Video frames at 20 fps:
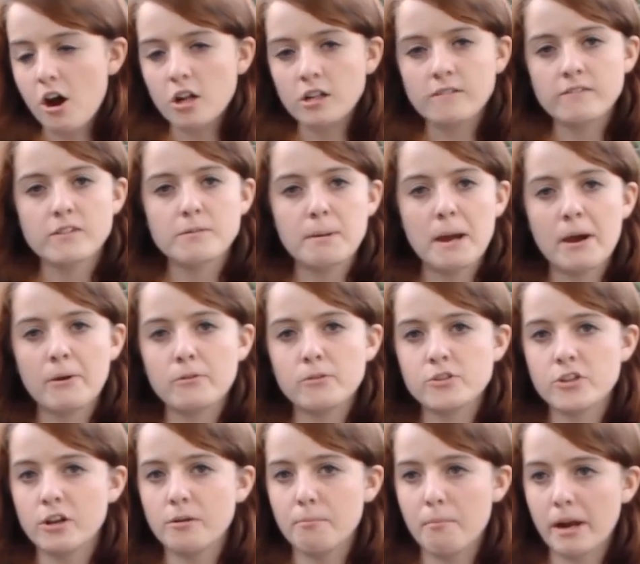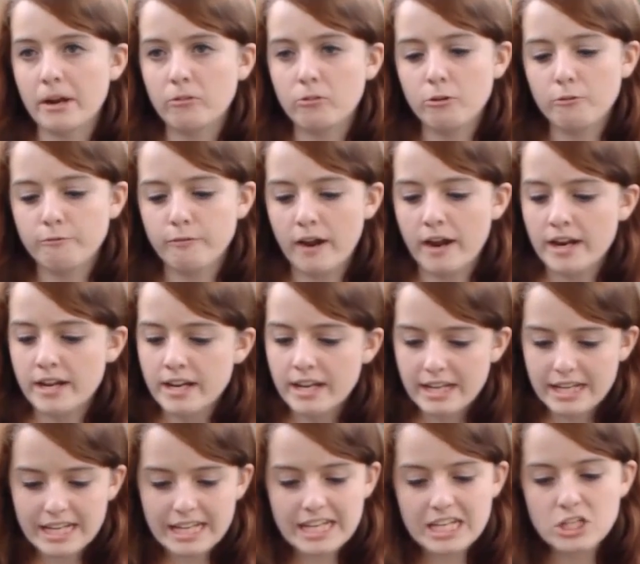All of the powders are microfine.
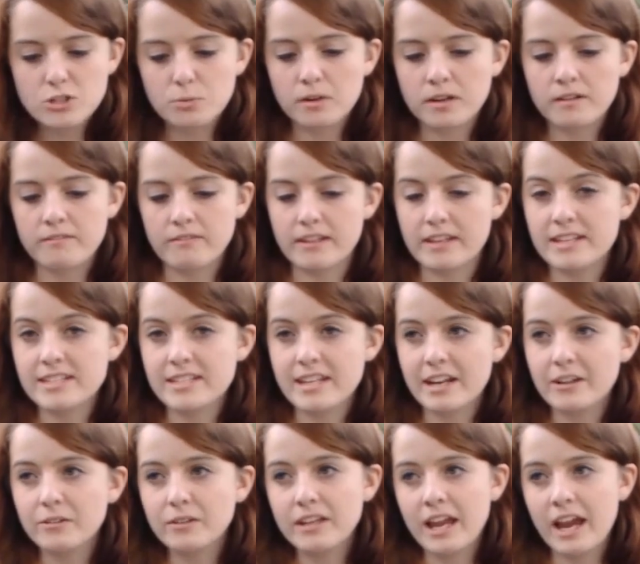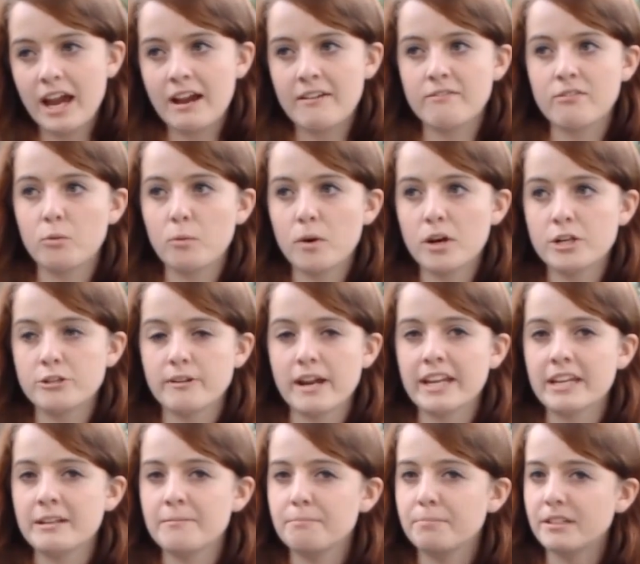Each one of these, I only have the one
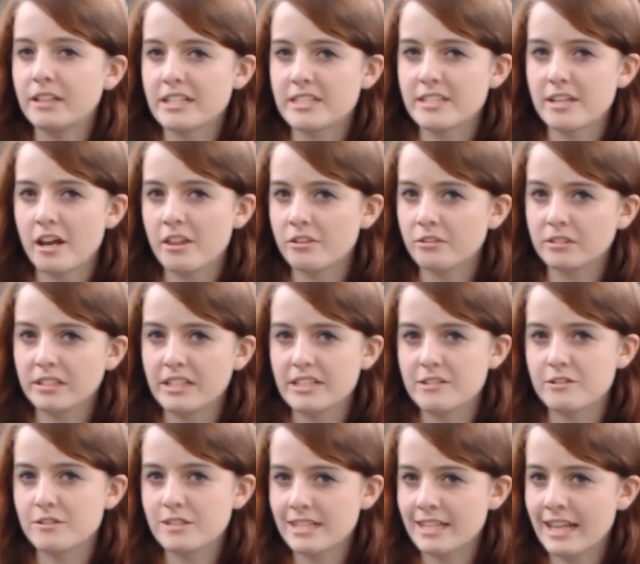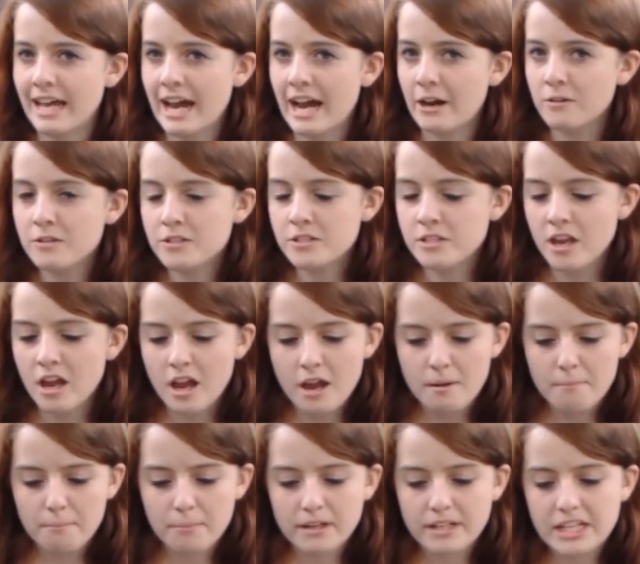dragon plus other lizards in the house,
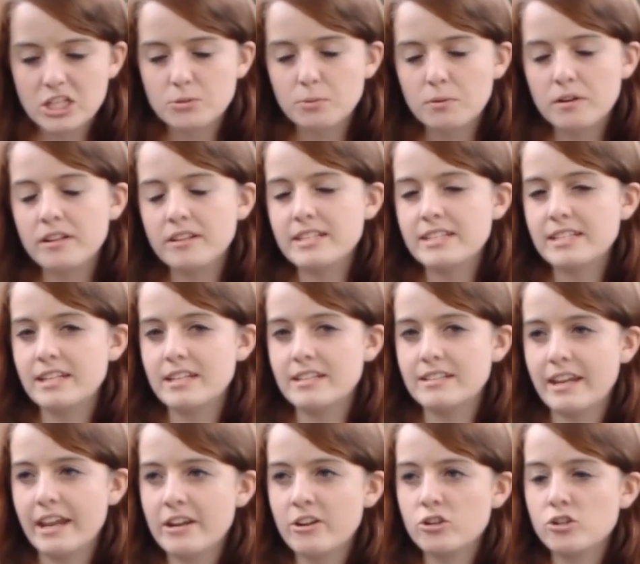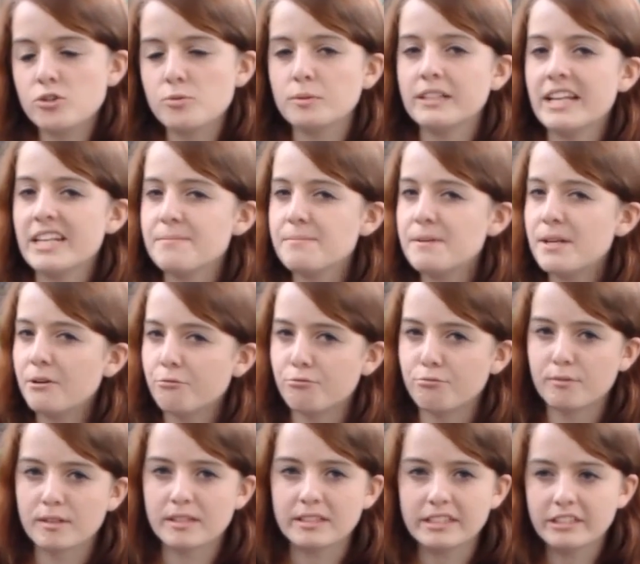but each one of these containers will last me
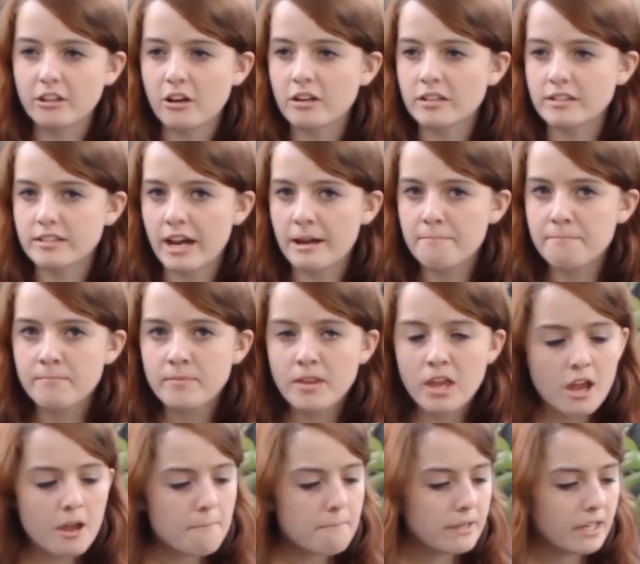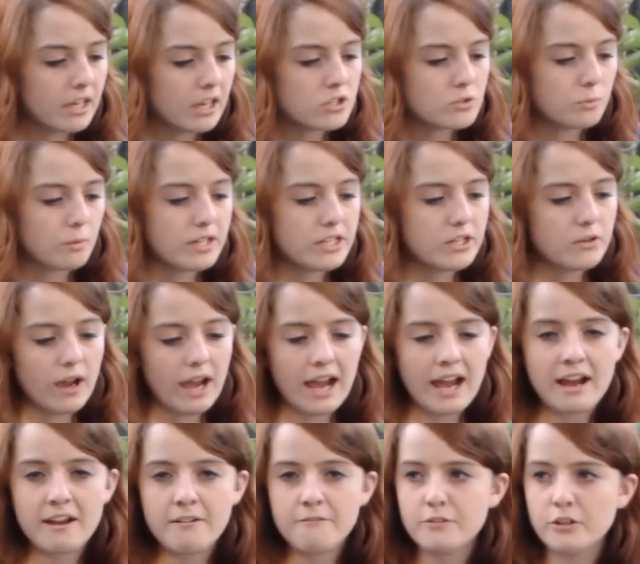a really long time because when you
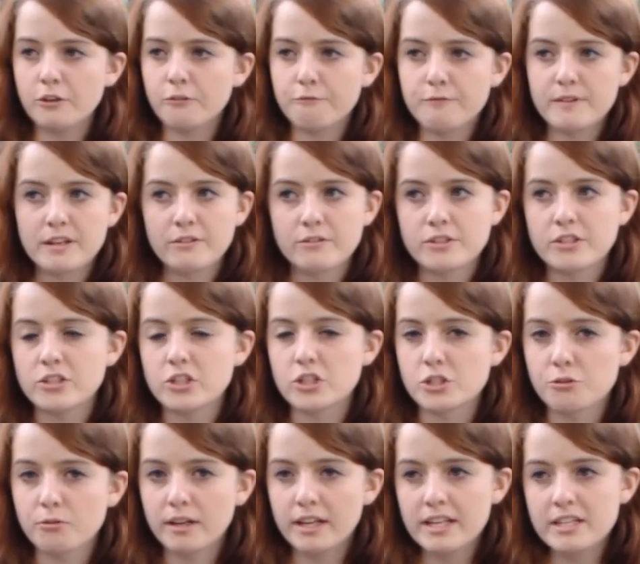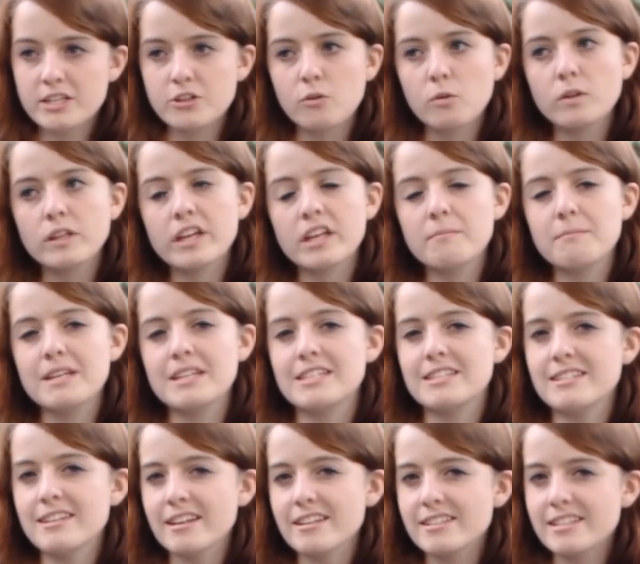have your feeders such as crickets, you're only going to be
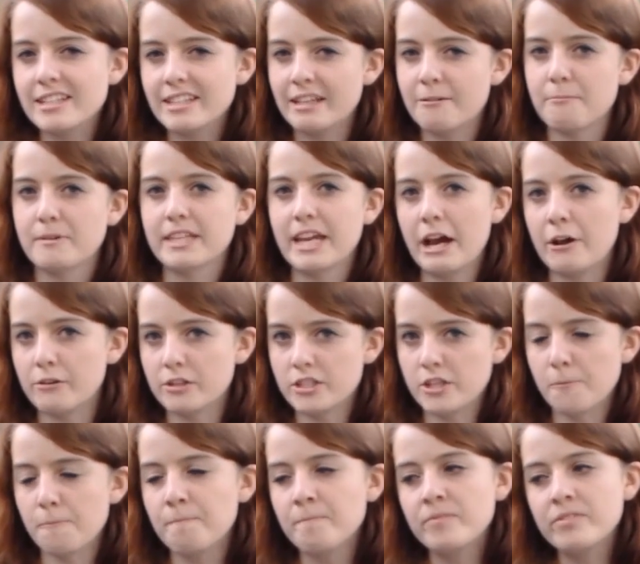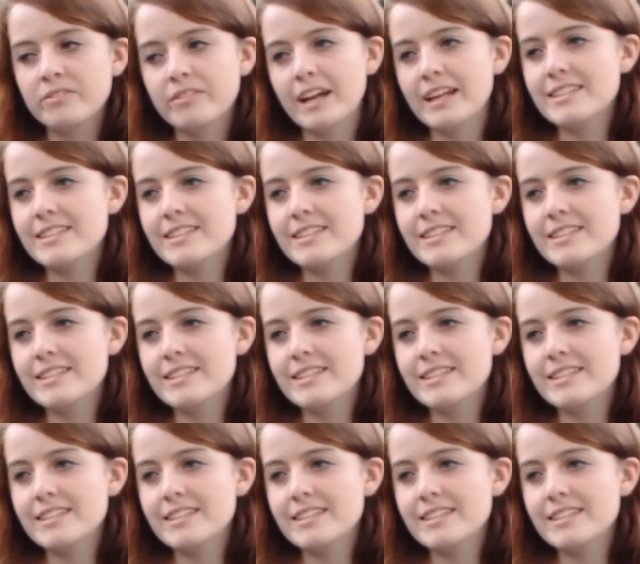dusting them with calcium.